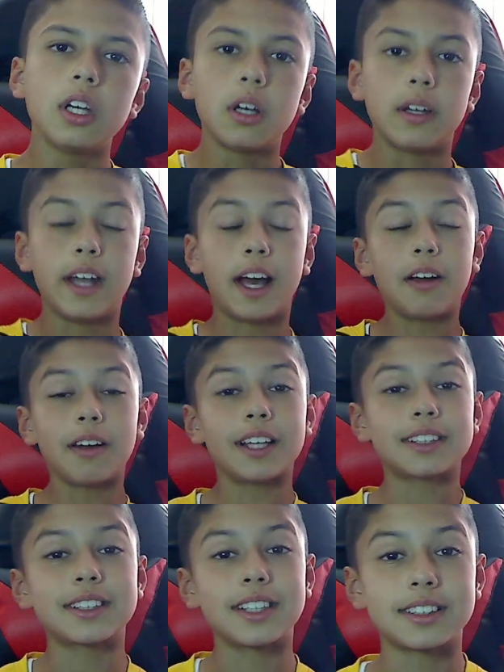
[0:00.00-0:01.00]
Now
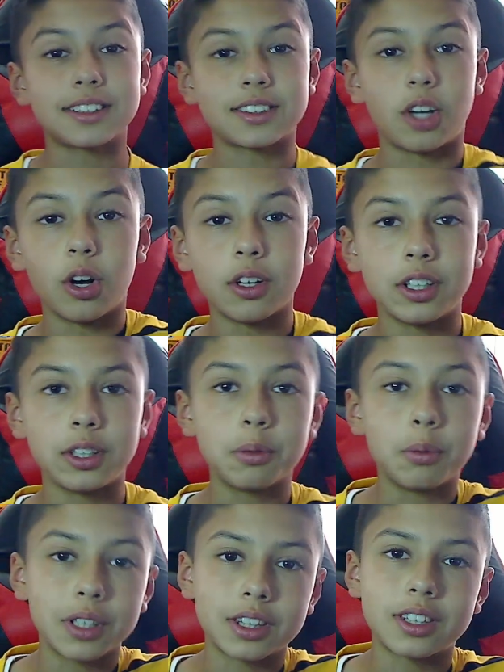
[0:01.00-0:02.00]
let's get started
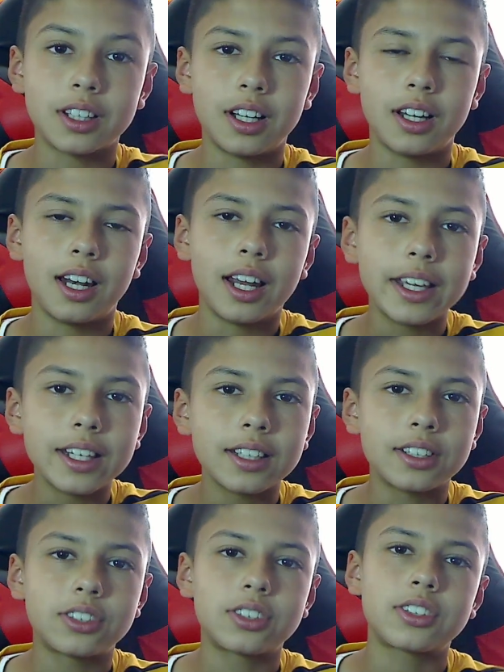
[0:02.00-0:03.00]
with the
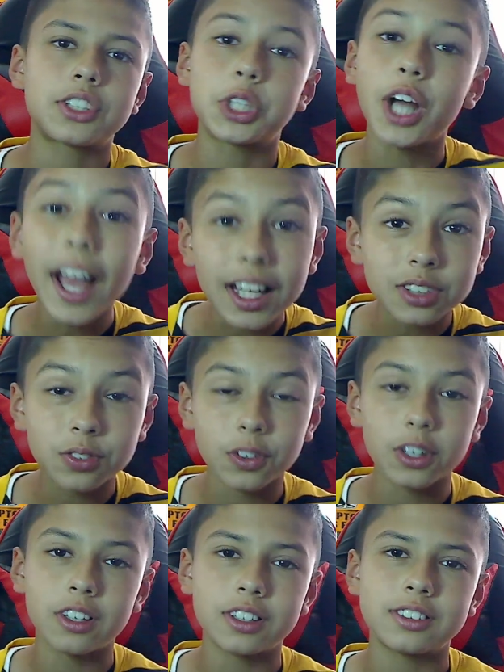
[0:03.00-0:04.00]
latest
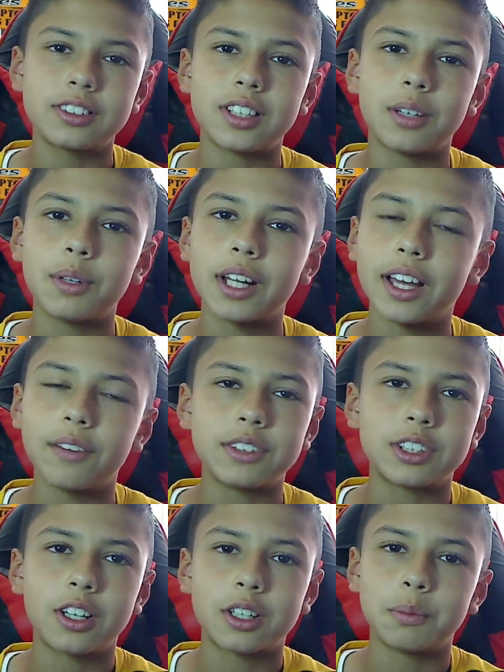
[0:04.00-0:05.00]
transfers. I really haven't
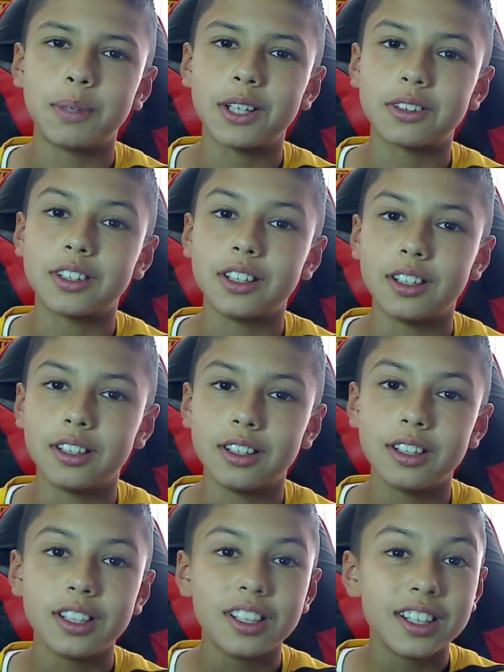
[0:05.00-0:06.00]
talked about the
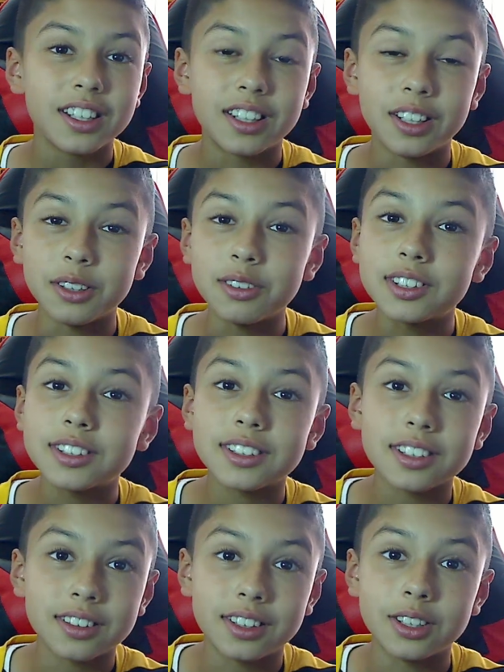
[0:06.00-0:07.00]
new
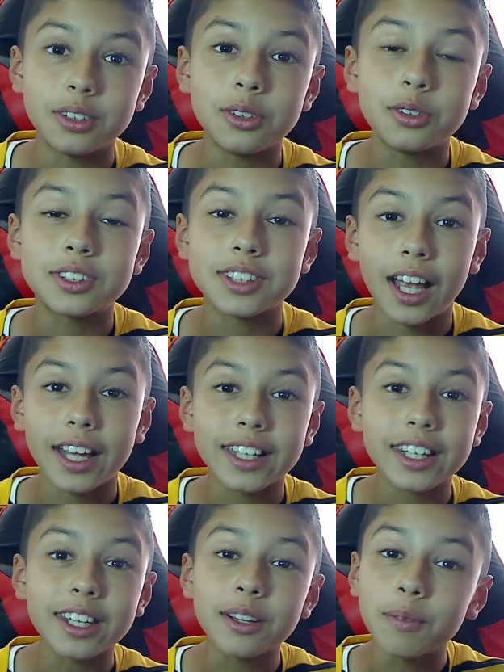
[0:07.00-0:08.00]

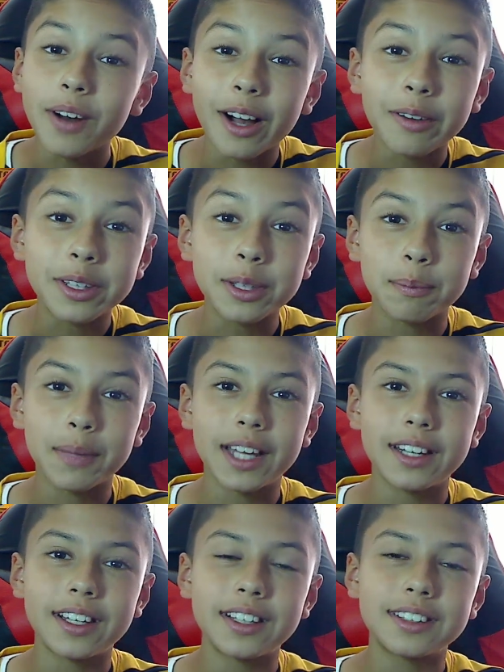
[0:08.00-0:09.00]
signing, Raul
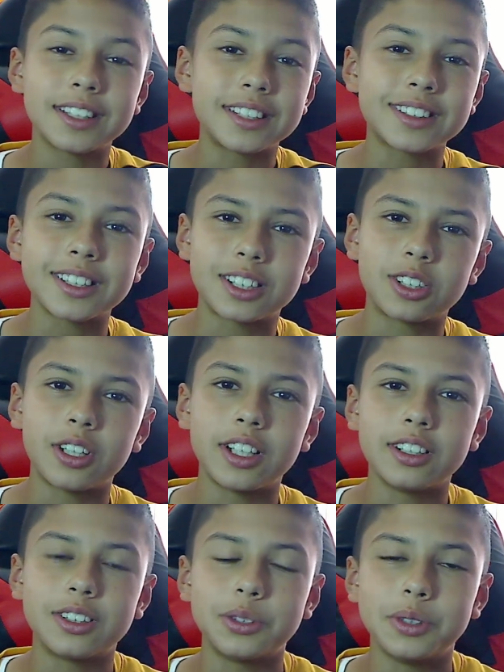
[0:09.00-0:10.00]
Jimenez. Let's get straight
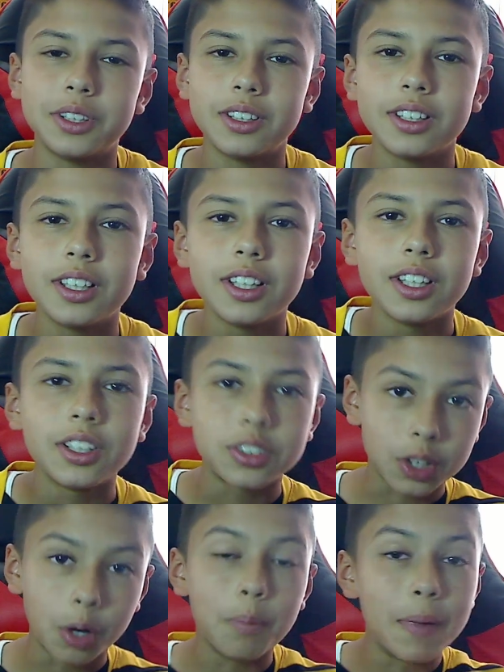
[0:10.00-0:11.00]
into it.
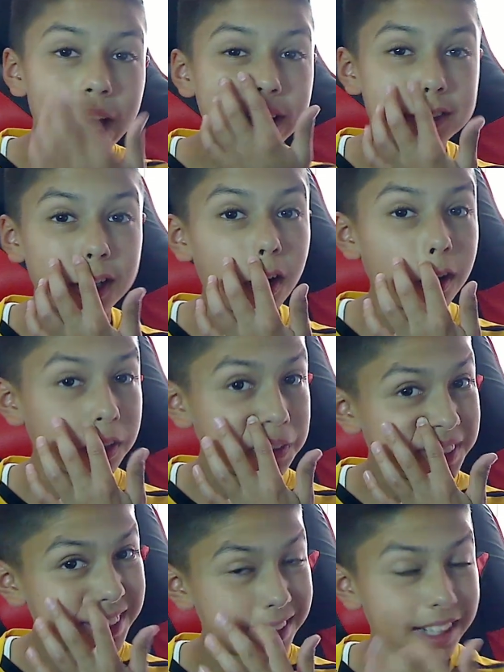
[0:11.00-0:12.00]
So Matt
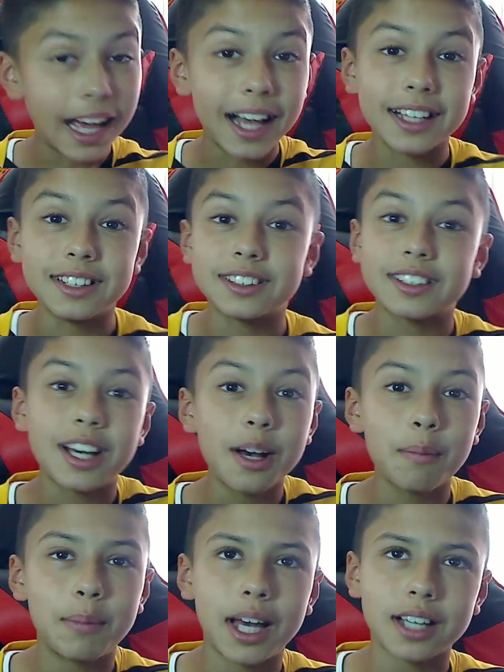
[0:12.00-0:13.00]
Doherty has
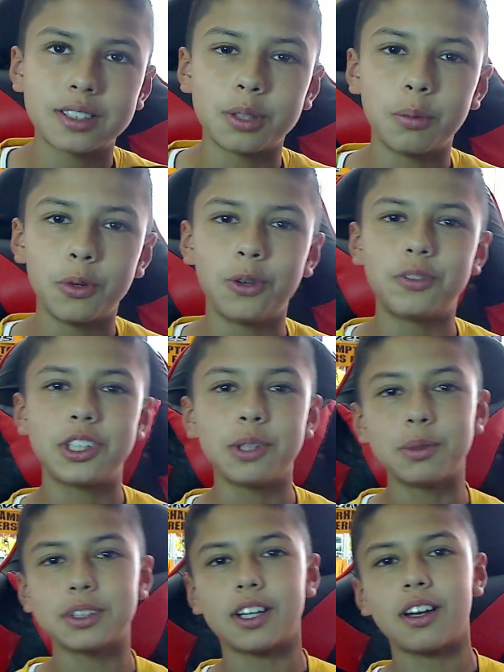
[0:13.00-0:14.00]
come back to Wolves. He
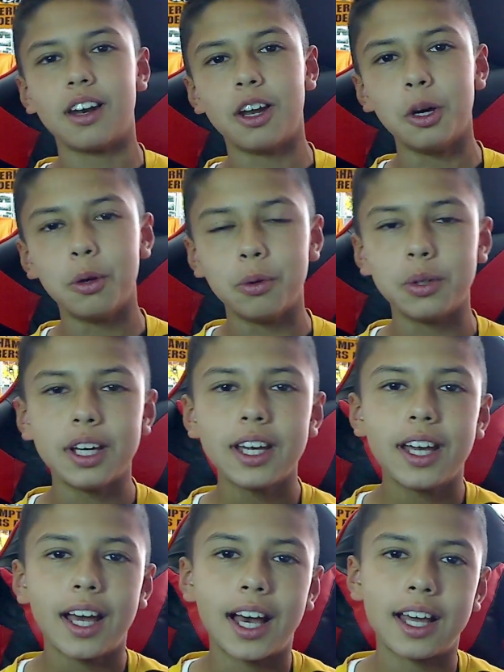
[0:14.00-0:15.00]
was on loan
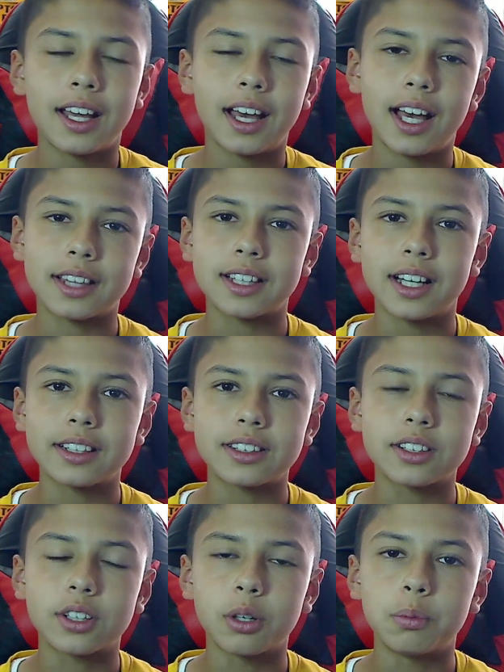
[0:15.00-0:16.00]
at
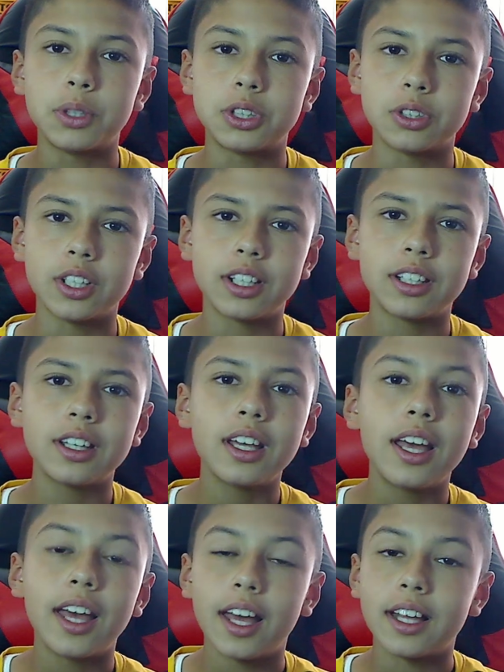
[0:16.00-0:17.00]
Atletico Madrid,
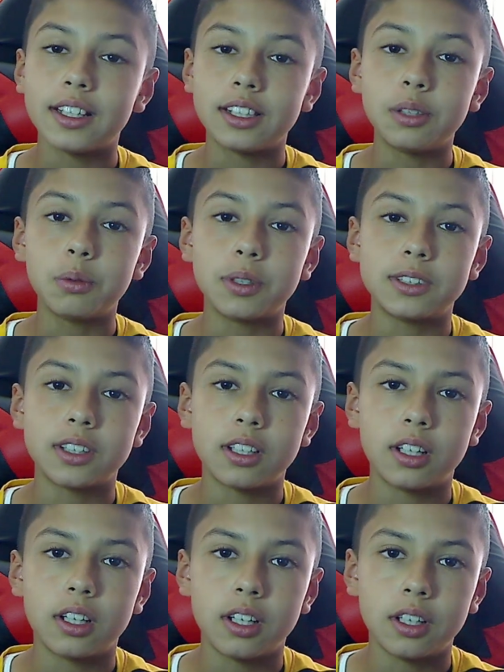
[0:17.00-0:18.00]
and he was he
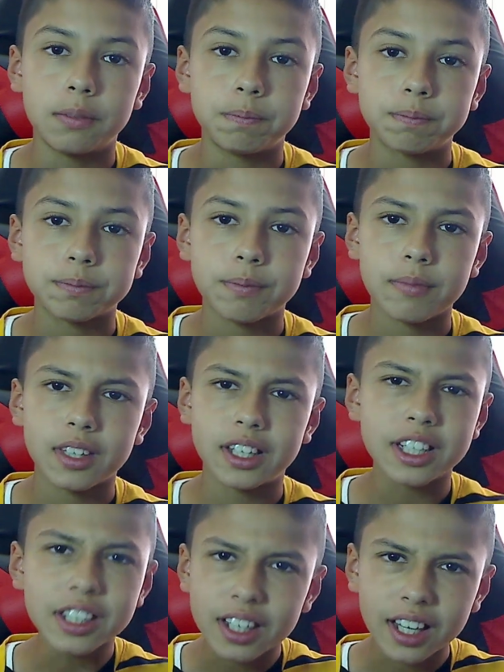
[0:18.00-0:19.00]

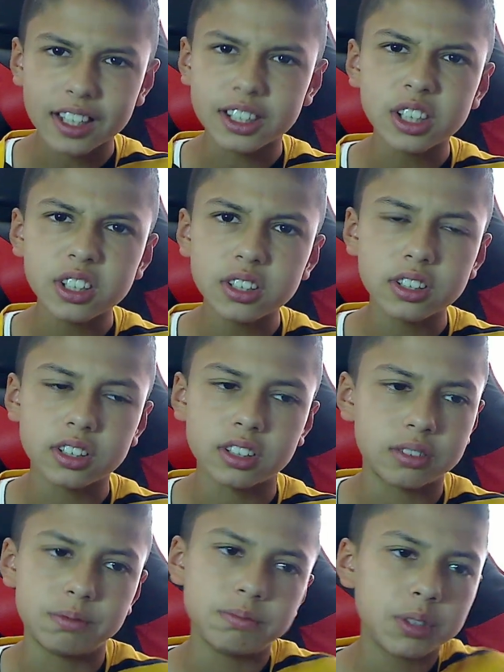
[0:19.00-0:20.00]

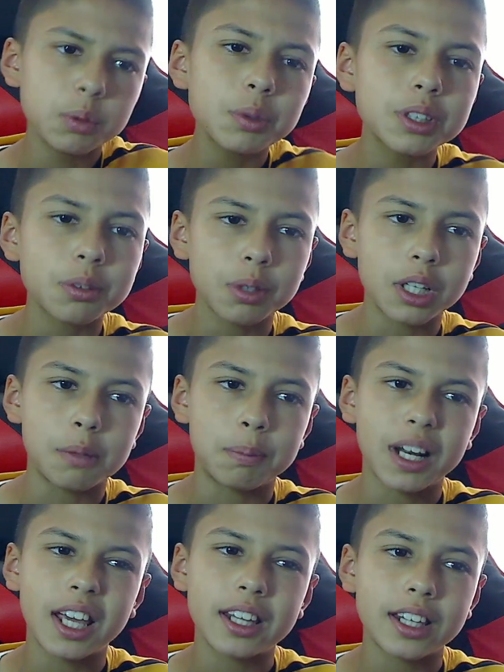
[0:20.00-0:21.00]
wasn't really
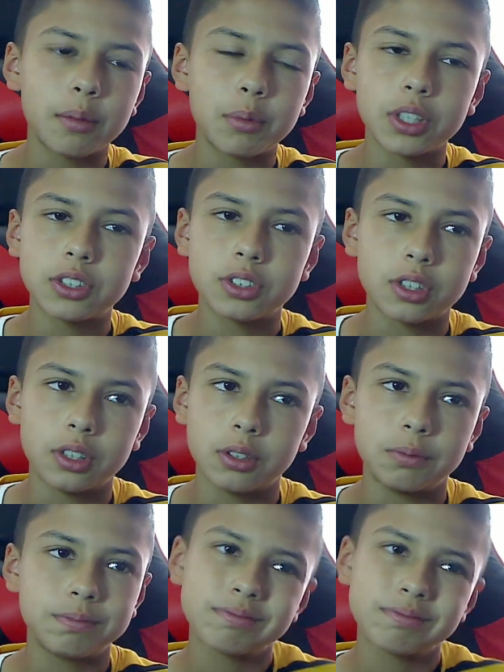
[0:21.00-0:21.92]
playing that much. So